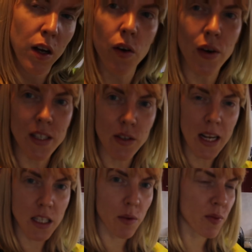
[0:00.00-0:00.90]
Alright, so
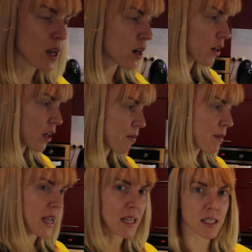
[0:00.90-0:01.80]
next up we are gonna
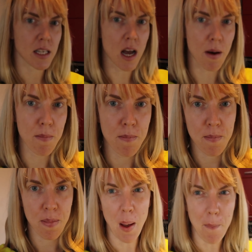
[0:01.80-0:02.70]
make some
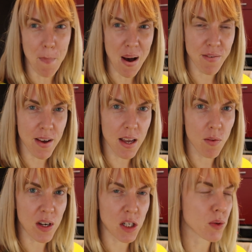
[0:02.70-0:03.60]

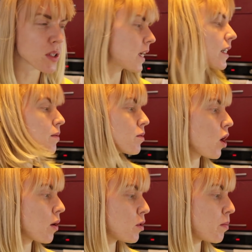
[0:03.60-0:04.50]
mafe, which will take some
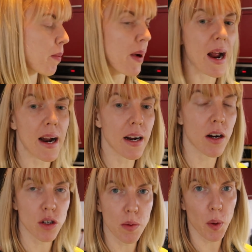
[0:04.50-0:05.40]
time to prepare.
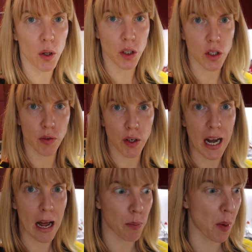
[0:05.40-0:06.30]
I do apologize for the
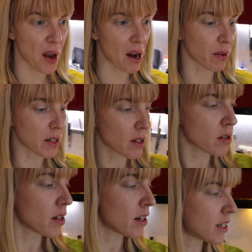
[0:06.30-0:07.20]
loud Bulgarians
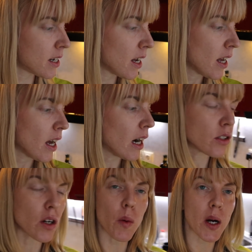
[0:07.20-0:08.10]
outside. I
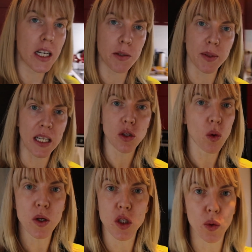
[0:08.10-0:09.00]
don't know what it is, but they
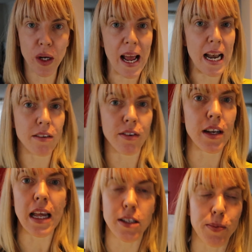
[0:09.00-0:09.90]
always talk at
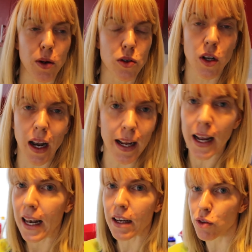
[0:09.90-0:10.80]
11 as opposed to
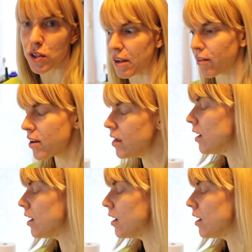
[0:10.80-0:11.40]
like a level 7.